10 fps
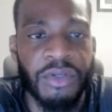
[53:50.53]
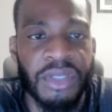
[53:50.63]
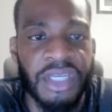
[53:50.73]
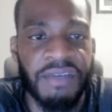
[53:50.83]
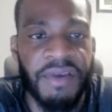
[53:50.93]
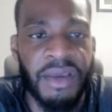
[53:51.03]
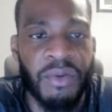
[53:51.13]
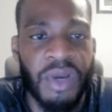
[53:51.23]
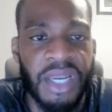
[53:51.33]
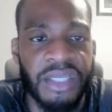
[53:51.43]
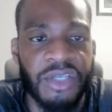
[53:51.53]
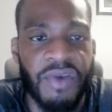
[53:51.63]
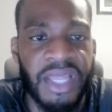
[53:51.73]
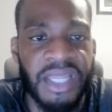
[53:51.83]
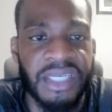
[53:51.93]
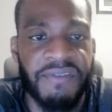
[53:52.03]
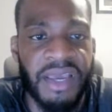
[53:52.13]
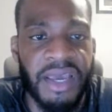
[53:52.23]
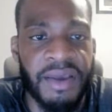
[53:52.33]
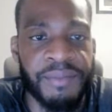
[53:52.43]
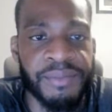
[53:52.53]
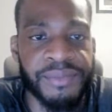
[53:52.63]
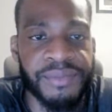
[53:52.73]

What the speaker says: Not this thing. We're going to integrate this thing here.